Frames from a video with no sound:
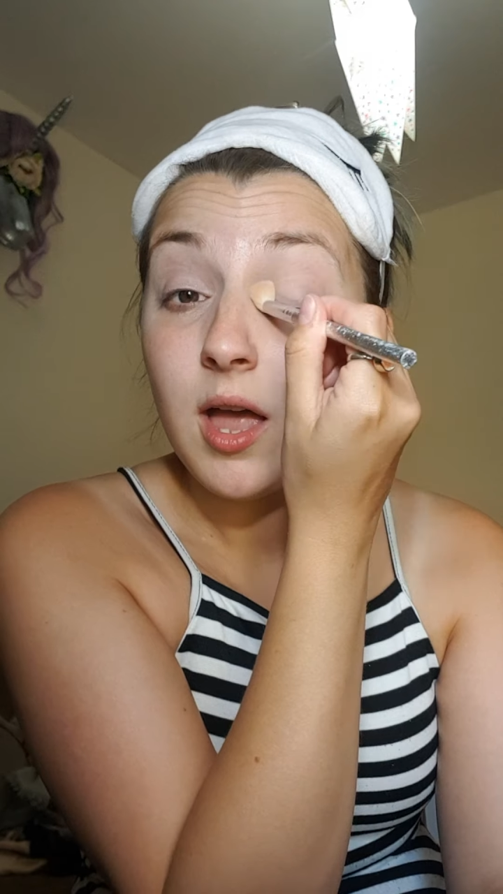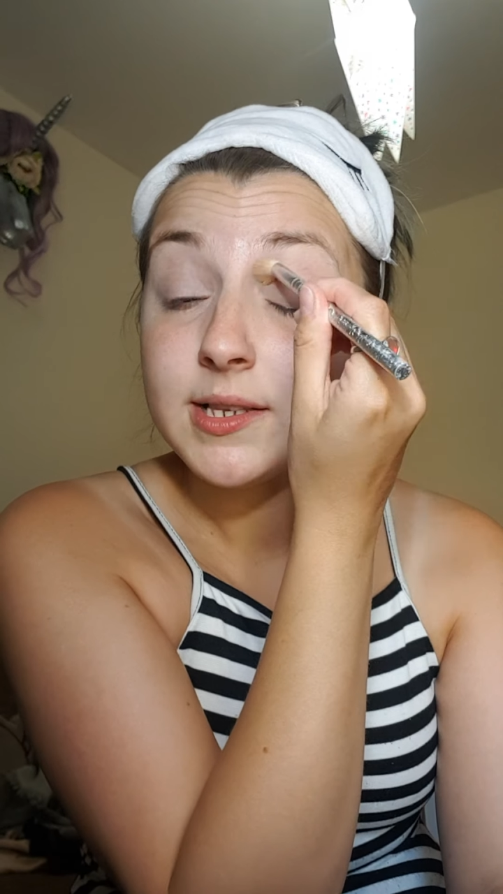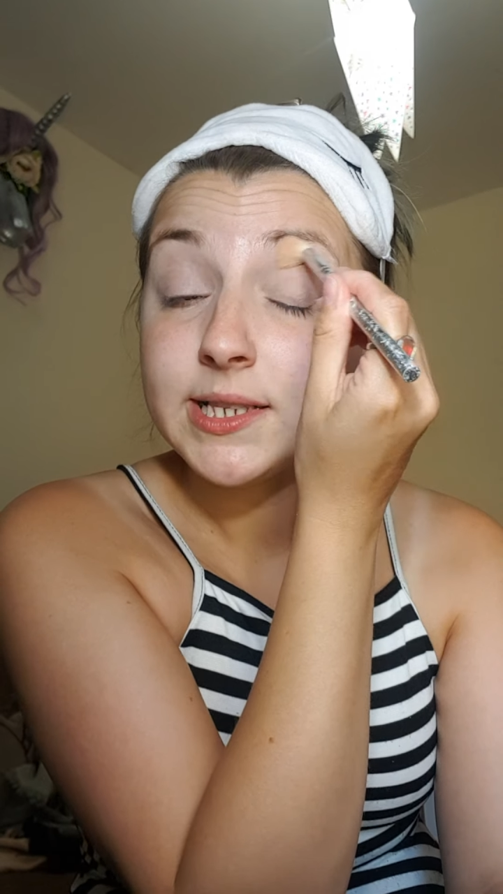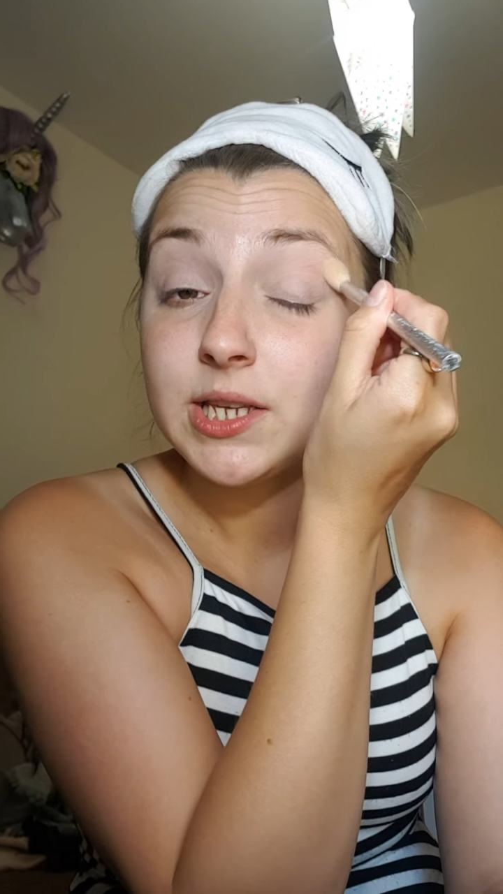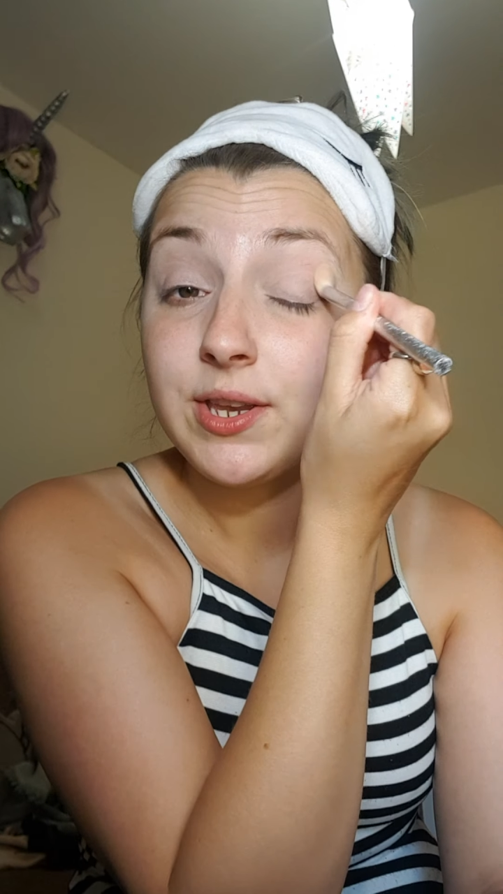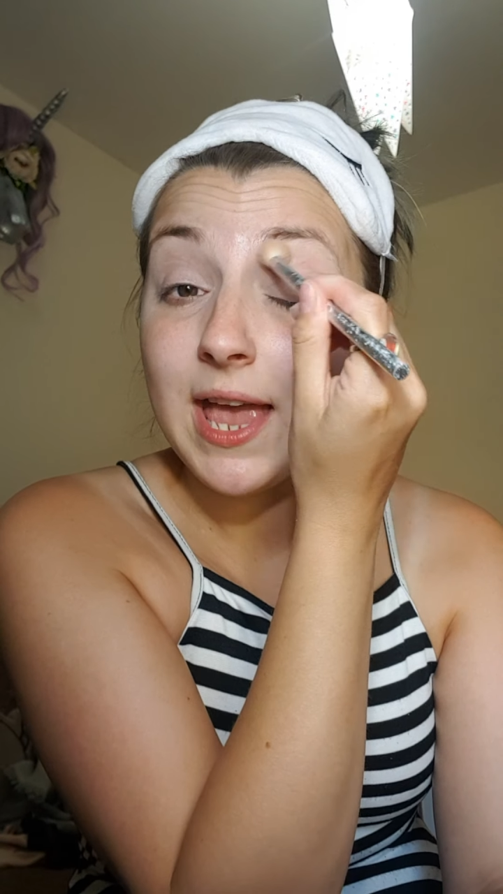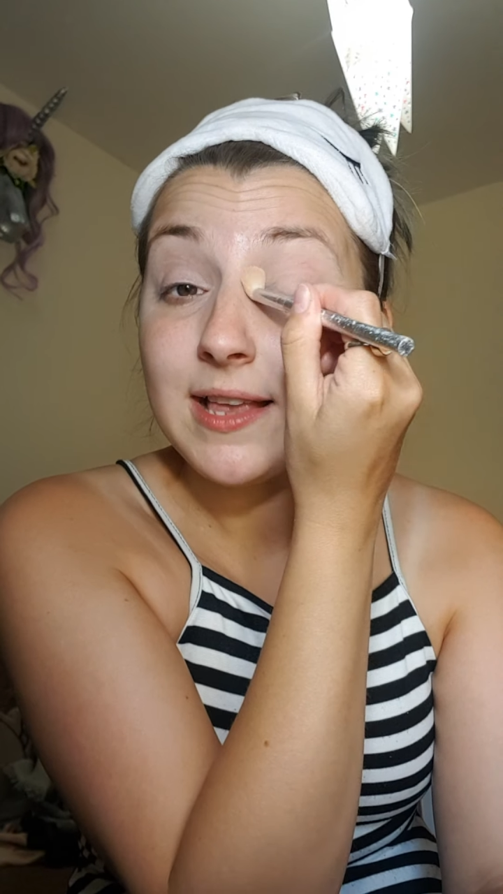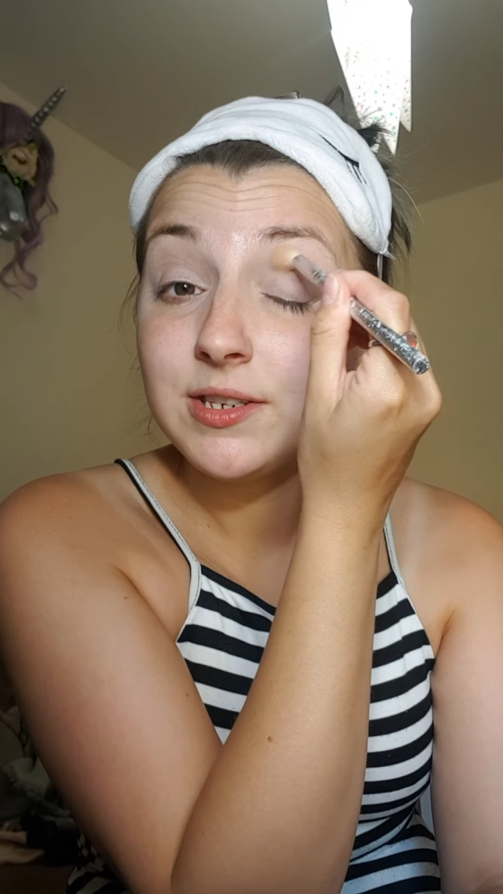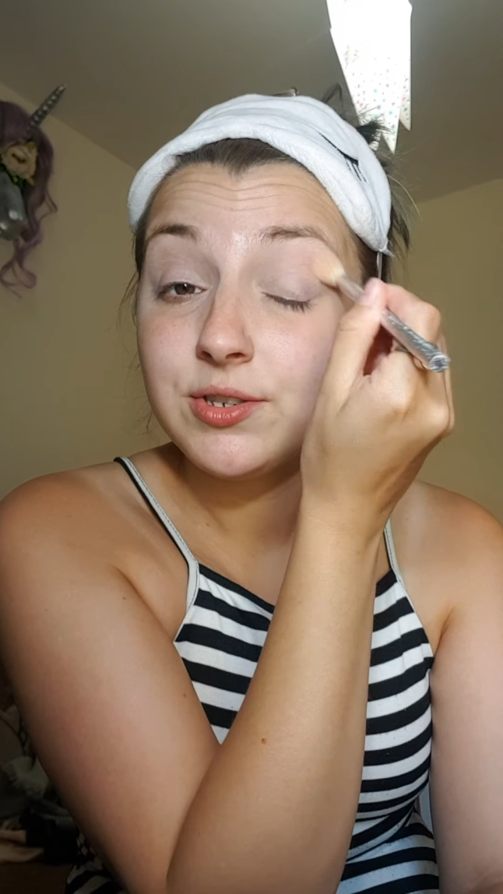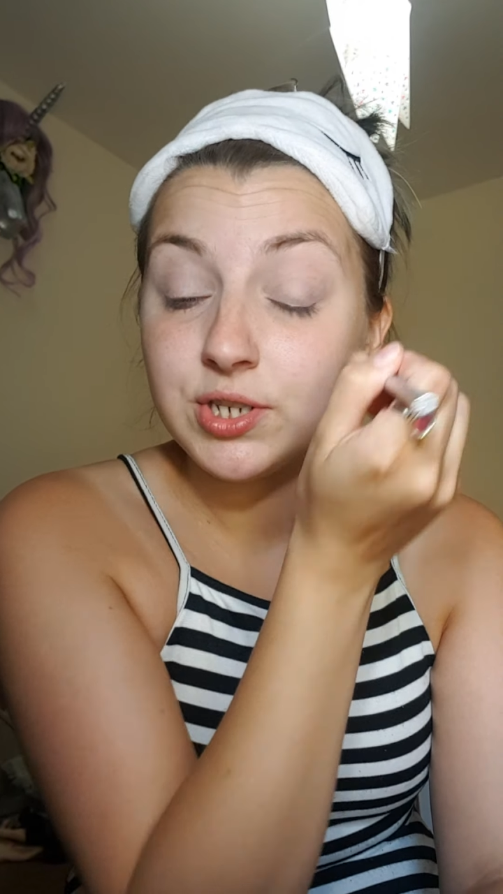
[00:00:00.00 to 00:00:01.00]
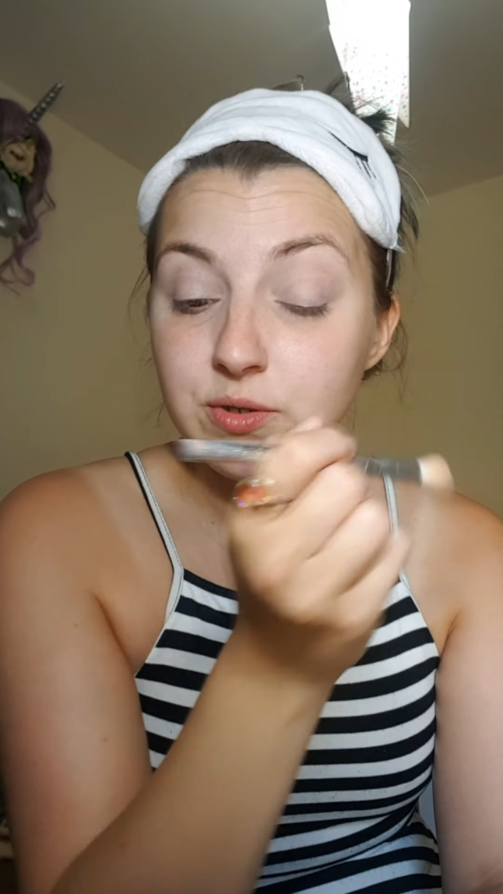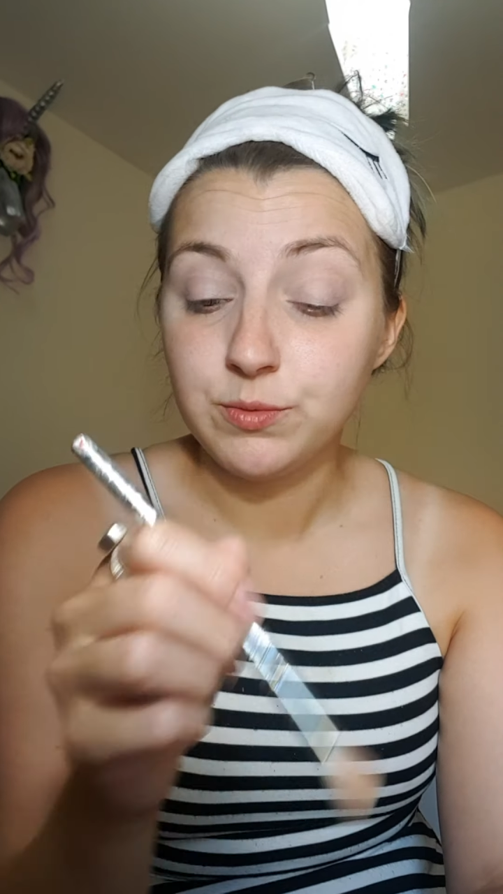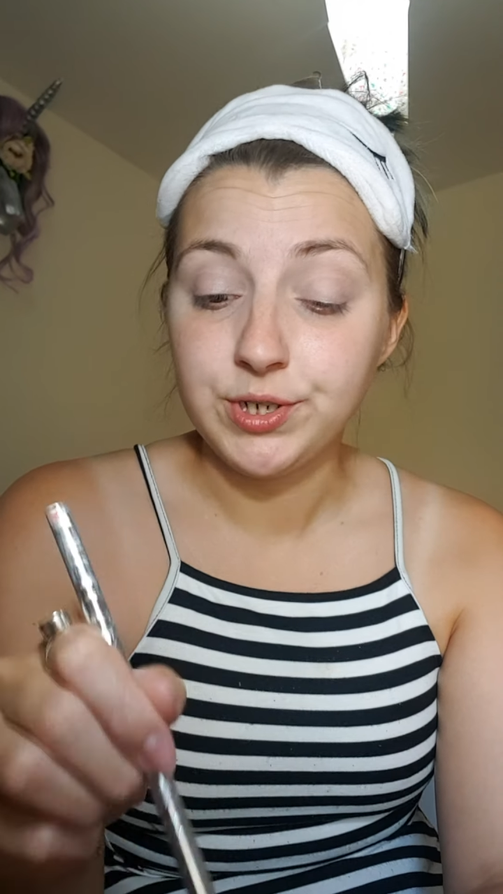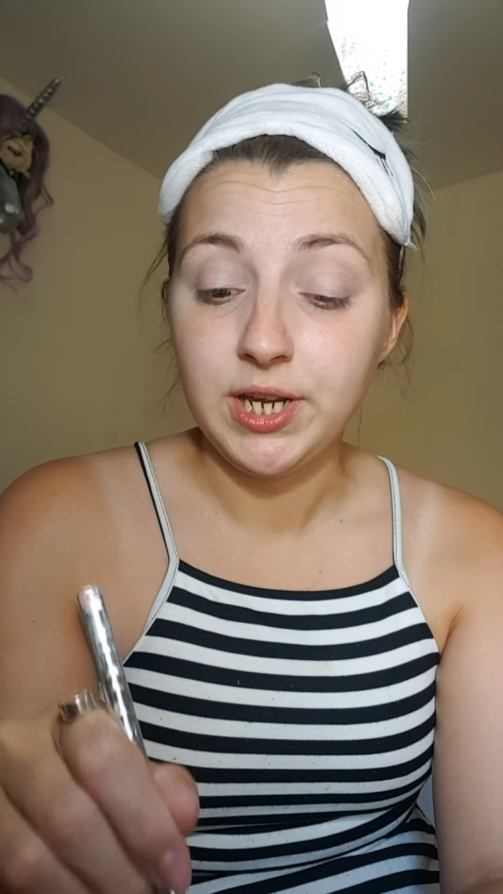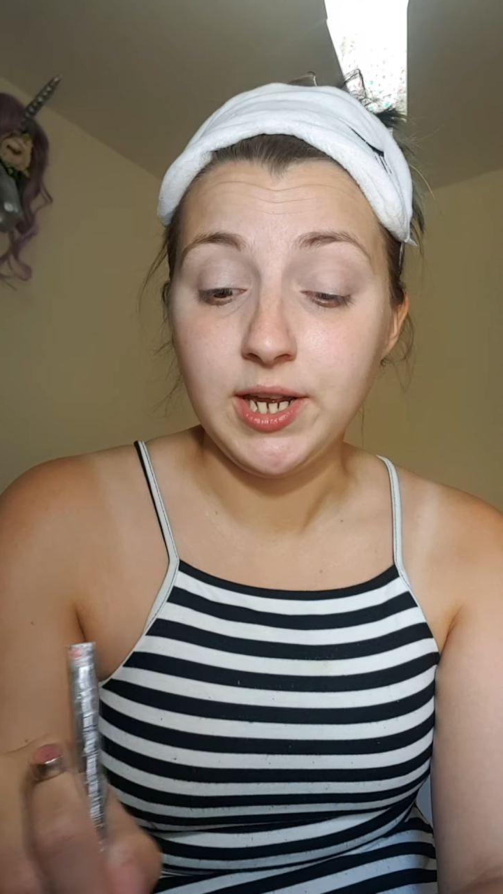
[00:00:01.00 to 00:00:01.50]
So yeah, you just
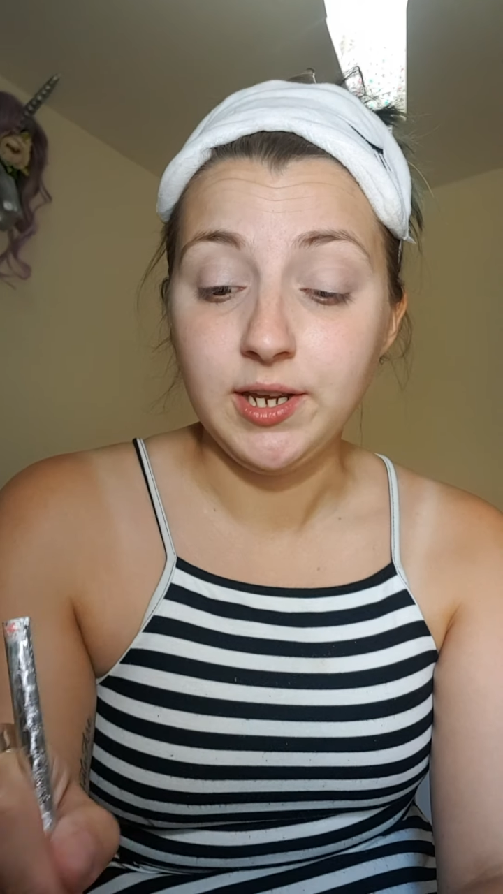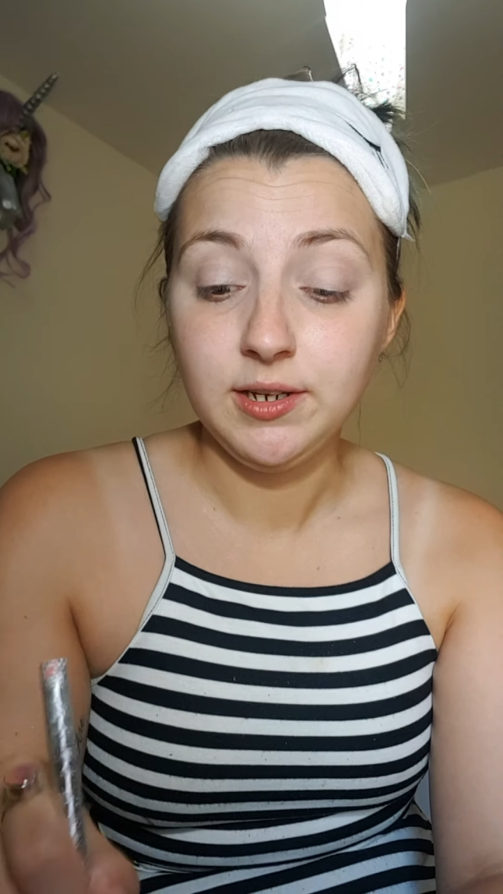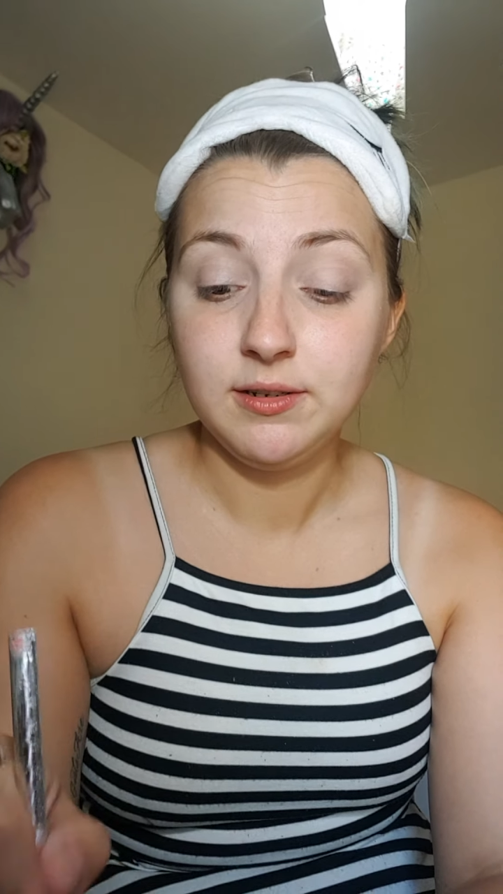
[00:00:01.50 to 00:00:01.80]
want to